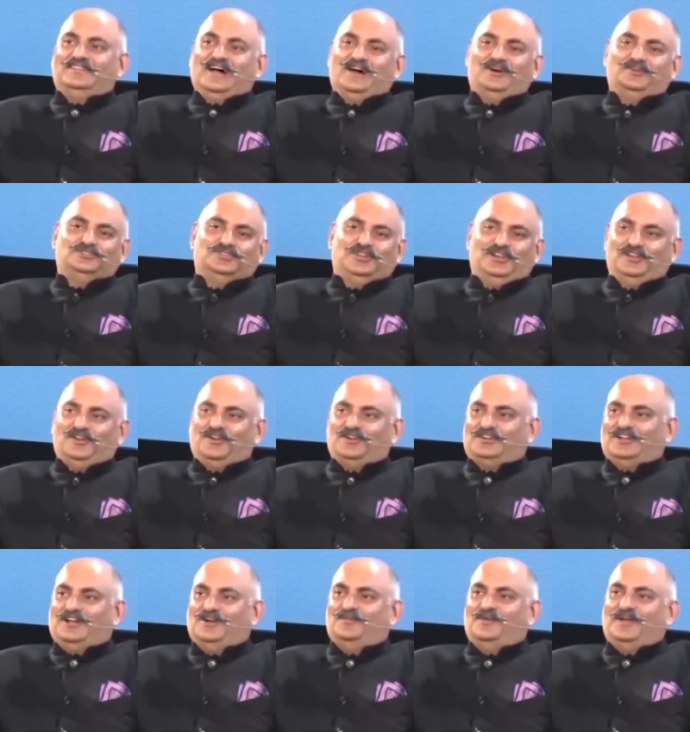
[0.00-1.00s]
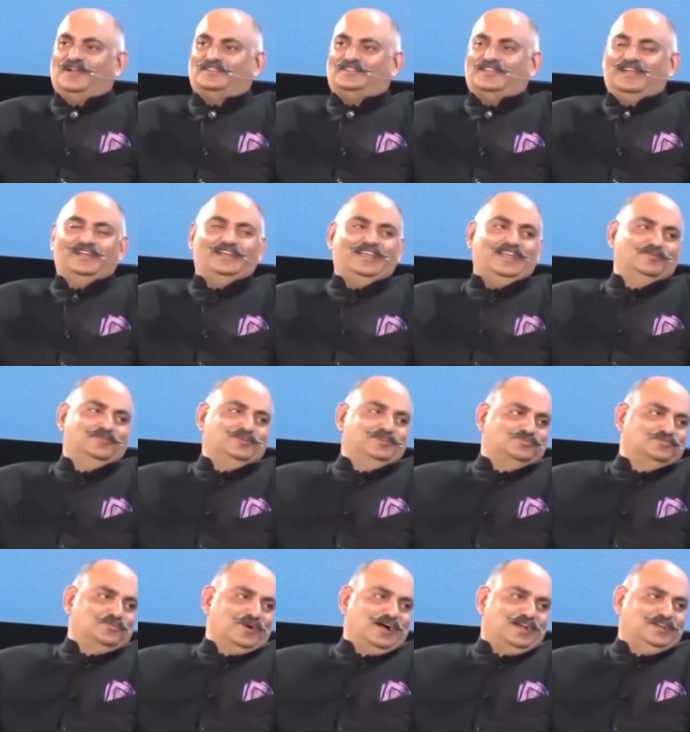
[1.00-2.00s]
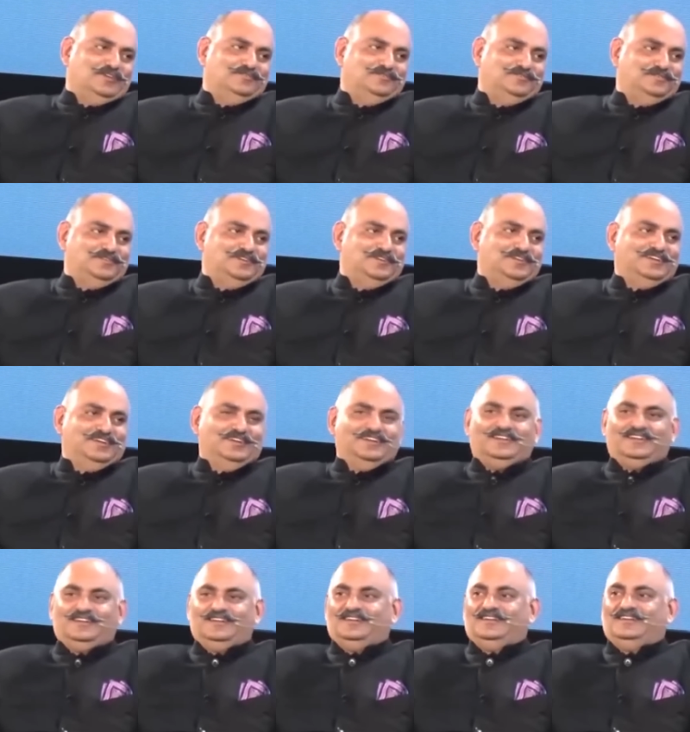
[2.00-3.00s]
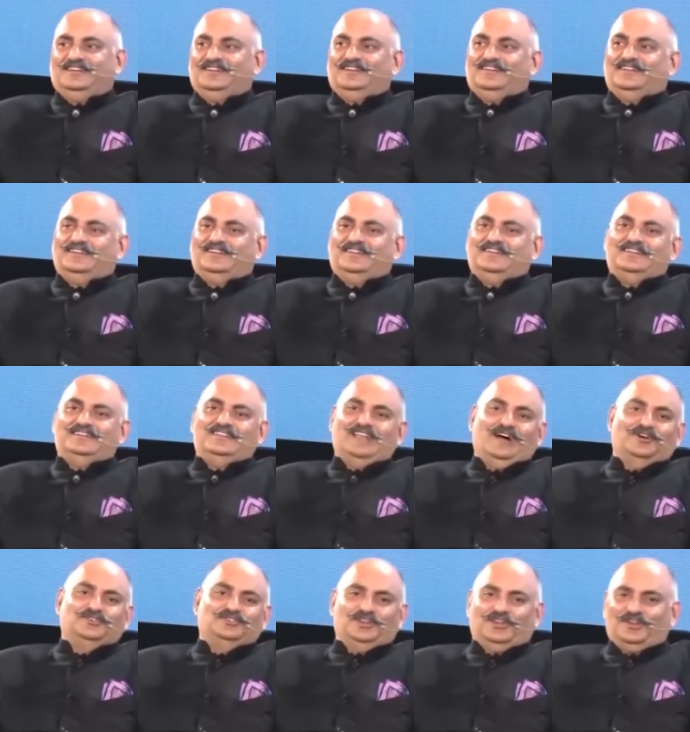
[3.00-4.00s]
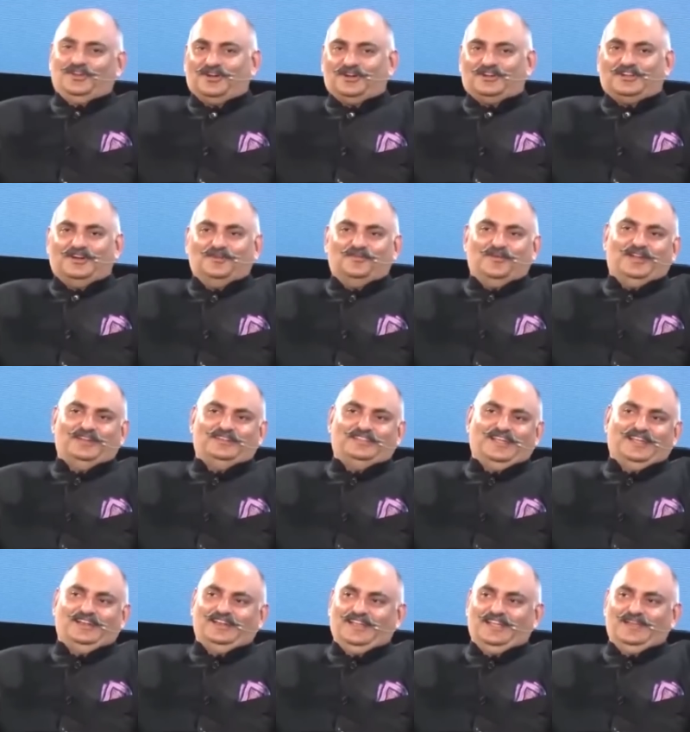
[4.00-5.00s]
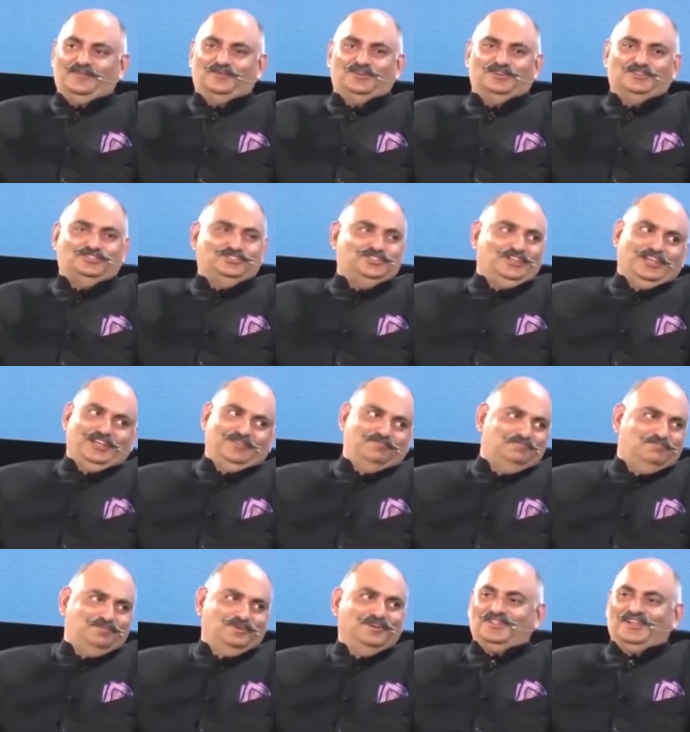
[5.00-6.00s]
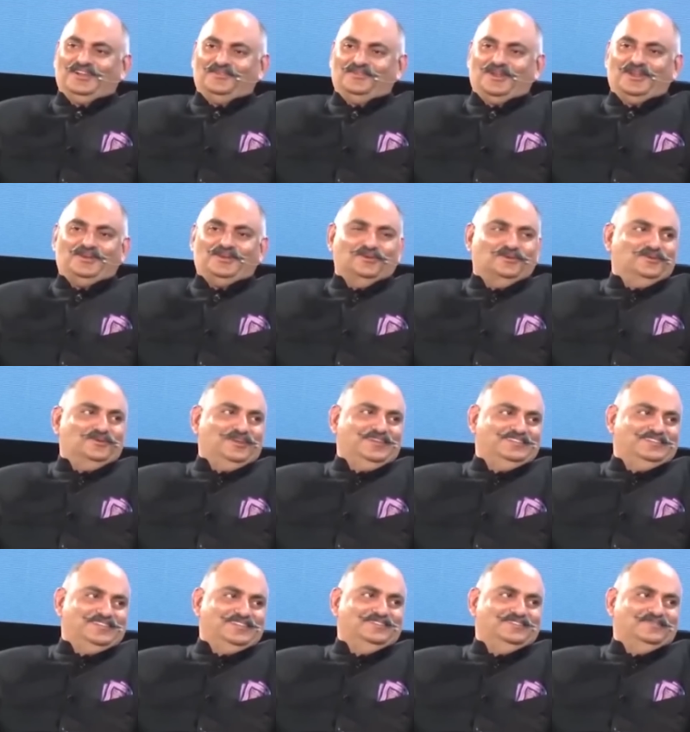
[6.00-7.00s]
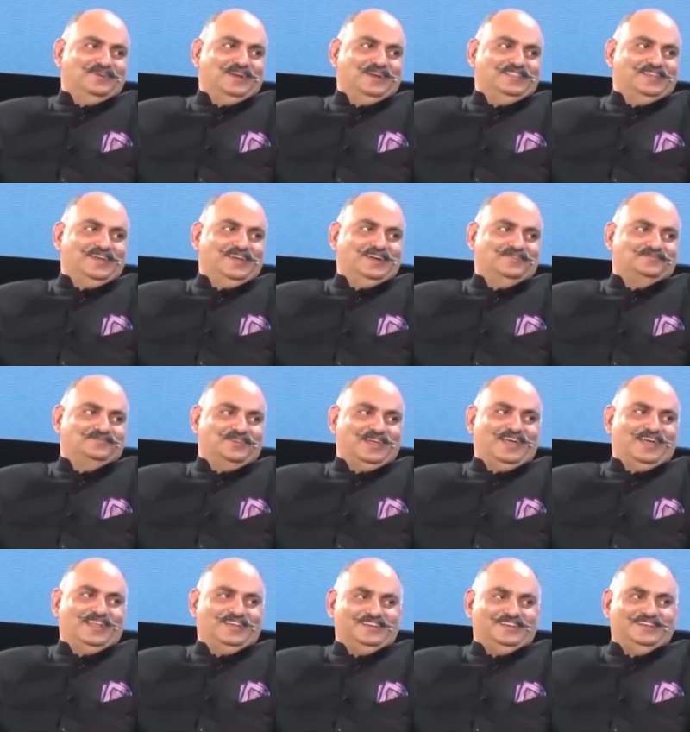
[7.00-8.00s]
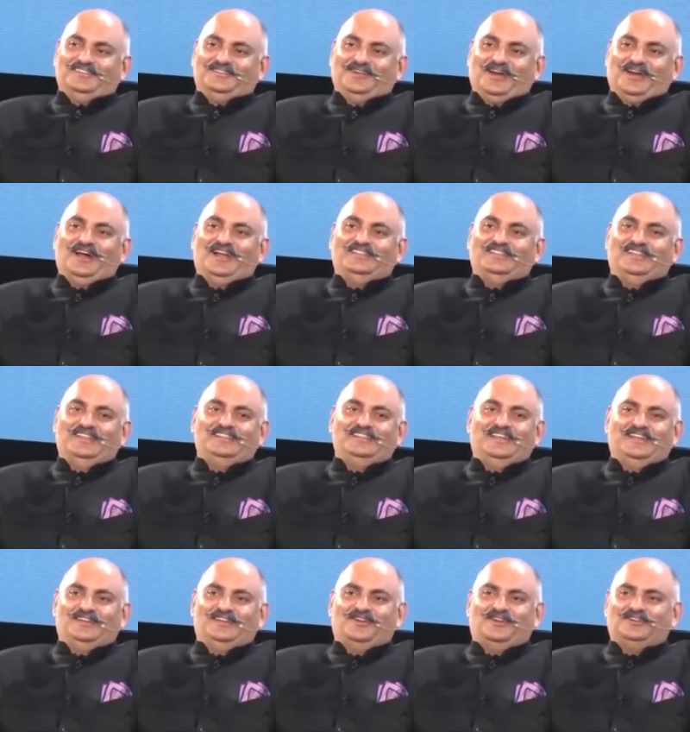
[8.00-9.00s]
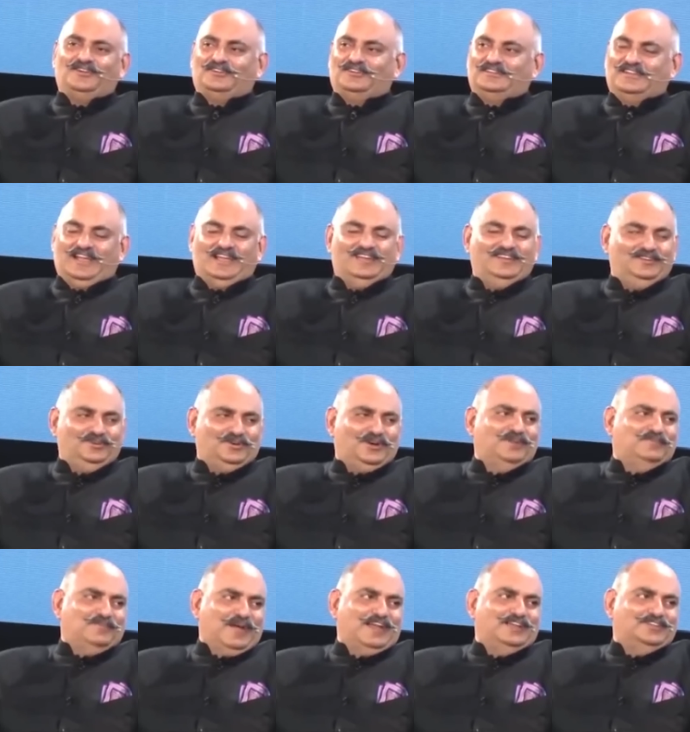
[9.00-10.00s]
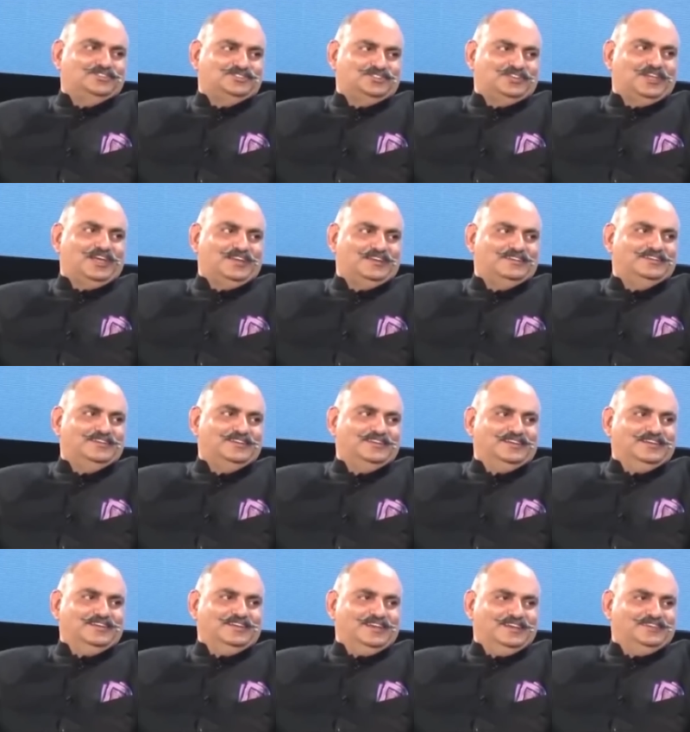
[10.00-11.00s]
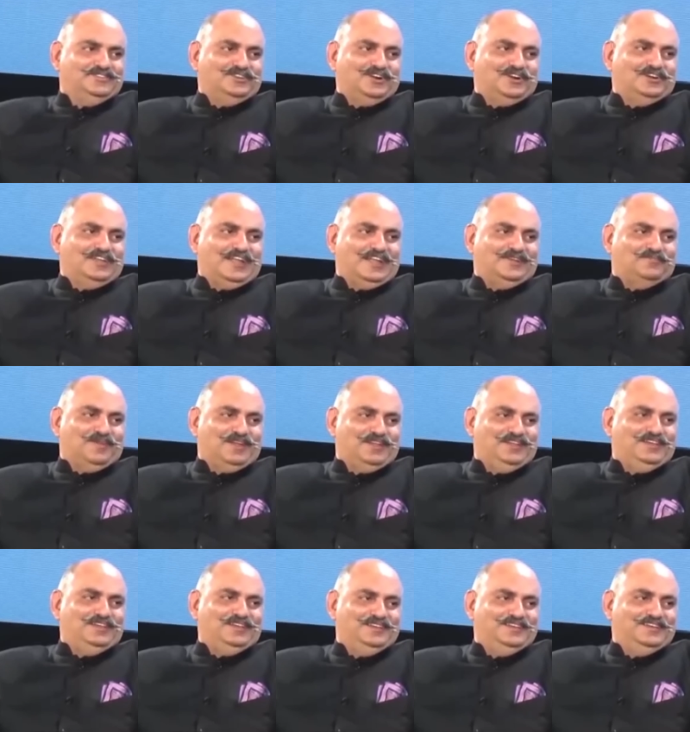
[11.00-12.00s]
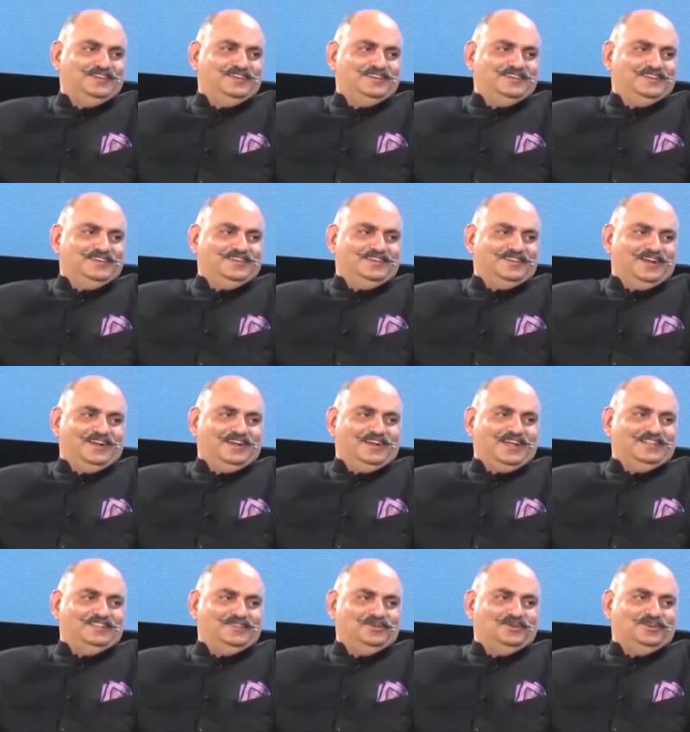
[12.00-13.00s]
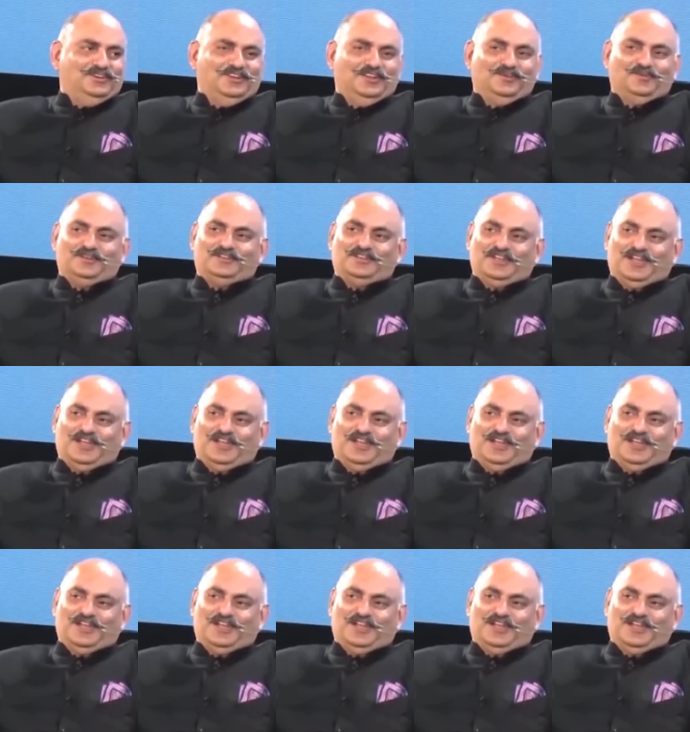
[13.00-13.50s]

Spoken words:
thou shalt not covet thy neighbor's wife, thou shalt not covet thy neighbor's sheep. They're a very good reason why they have 10. So I think they're not 10. You can manage 10. It's not that many, right? I think you can deal with